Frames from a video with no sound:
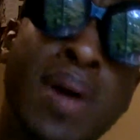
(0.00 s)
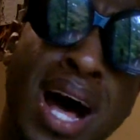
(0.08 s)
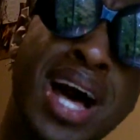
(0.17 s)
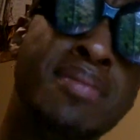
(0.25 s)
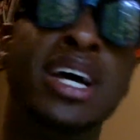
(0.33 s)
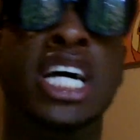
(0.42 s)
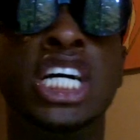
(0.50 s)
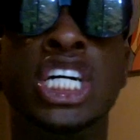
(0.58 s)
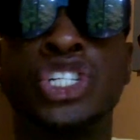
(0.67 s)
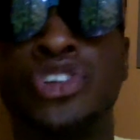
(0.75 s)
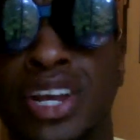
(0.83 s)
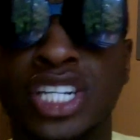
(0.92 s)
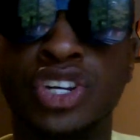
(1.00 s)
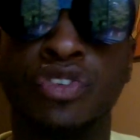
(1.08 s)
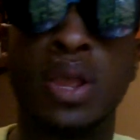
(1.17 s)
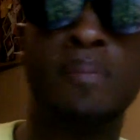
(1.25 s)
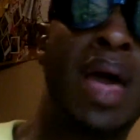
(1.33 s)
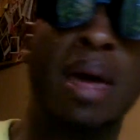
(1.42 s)
bum,
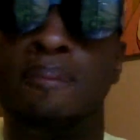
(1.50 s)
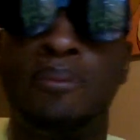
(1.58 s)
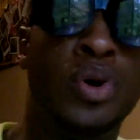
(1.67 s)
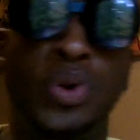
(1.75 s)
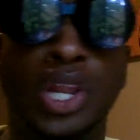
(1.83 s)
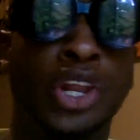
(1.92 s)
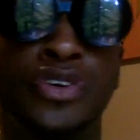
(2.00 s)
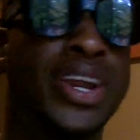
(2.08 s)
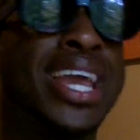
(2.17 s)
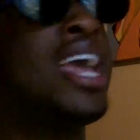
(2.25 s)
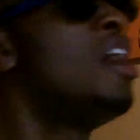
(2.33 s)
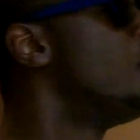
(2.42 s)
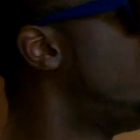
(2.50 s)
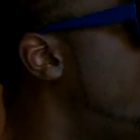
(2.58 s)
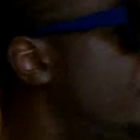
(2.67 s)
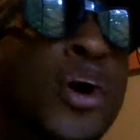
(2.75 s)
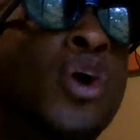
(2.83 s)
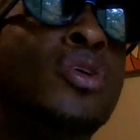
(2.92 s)
trickery, bambooglery,
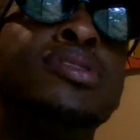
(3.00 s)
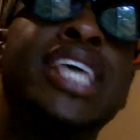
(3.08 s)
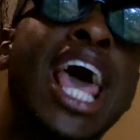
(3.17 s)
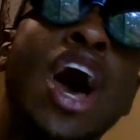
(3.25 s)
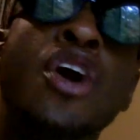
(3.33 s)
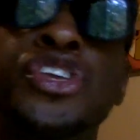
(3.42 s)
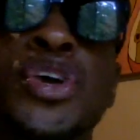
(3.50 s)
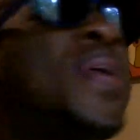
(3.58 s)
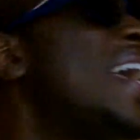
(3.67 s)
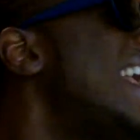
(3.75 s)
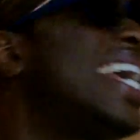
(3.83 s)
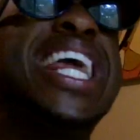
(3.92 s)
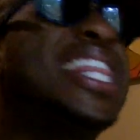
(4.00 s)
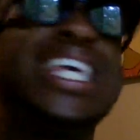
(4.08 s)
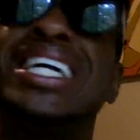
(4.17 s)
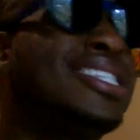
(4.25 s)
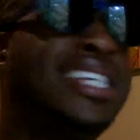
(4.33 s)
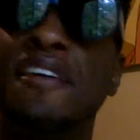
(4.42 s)
fool tell you
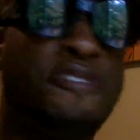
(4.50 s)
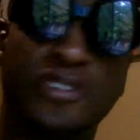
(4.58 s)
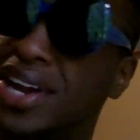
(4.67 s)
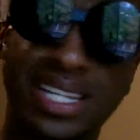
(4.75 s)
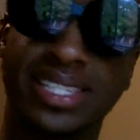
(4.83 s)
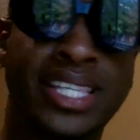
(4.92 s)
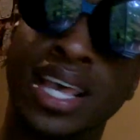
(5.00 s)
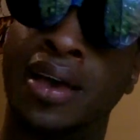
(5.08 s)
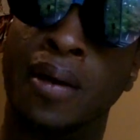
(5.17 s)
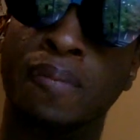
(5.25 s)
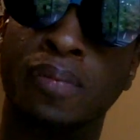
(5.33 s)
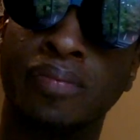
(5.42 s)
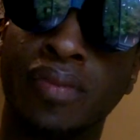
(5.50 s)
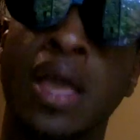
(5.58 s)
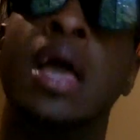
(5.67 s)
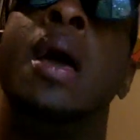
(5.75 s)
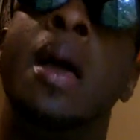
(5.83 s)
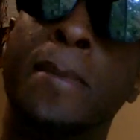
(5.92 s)
anything different,
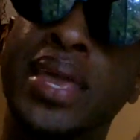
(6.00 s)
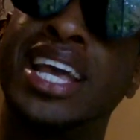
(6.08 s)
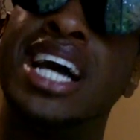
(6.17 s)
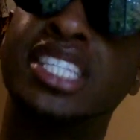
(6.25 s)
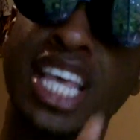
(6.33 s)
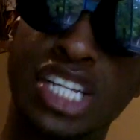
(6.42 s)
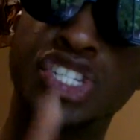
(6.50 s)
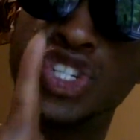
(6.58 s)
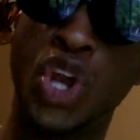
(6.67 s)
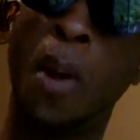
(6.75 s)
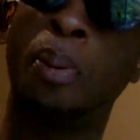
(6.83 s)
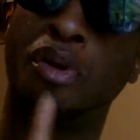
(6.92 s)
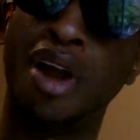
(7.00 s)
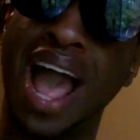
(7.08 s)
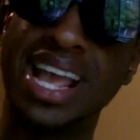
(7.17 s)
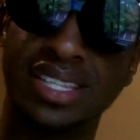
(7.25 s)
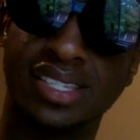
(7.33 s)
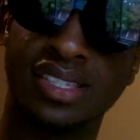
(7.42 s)
because it's your
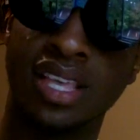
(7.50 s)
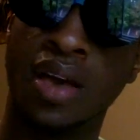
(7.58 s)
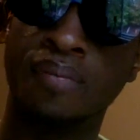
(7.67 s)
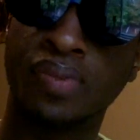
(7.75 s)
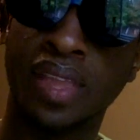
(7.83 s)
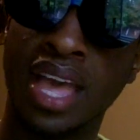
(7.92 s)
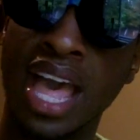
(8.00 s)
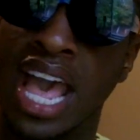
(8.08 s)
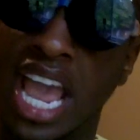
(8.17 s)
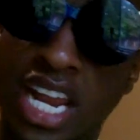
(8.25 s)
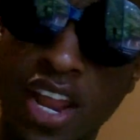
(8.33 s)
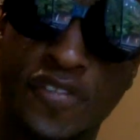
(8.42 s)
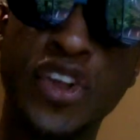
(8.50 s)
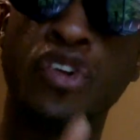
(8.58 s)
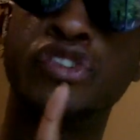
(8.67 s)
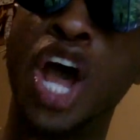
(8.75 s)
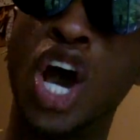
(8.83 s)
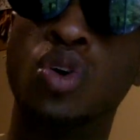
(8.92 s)
price. And if you're
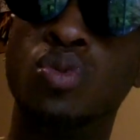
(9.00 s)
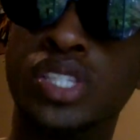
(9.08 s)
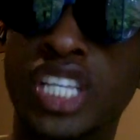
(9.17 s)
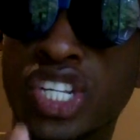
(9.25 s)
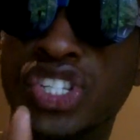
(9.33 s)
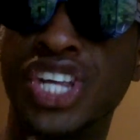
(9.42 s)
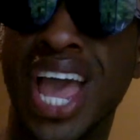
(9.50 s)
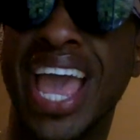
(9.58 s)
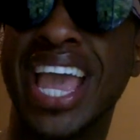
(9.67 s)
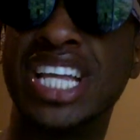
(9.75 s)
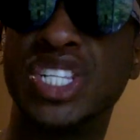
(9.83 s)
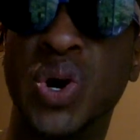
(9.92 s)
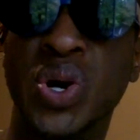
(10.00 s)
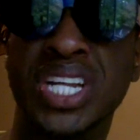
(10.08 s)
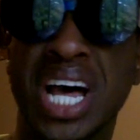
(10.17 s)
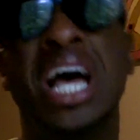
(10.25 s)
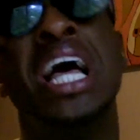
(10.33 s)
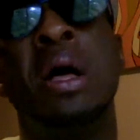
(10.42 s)
known to change or
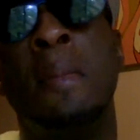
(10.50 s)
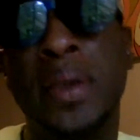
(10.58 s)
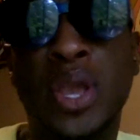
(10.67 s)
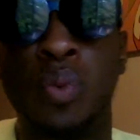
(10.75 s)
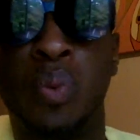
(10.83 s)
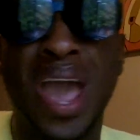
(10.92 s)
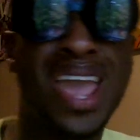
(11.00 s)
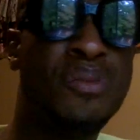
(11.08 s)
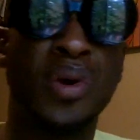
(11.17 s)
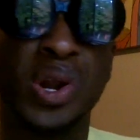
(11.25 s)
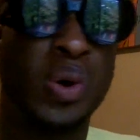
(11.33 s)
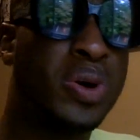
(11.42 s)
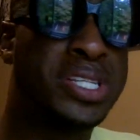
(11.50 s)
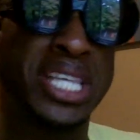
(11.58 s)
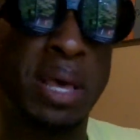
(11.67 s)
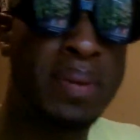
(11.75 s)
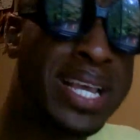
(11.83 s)
to be wayward or to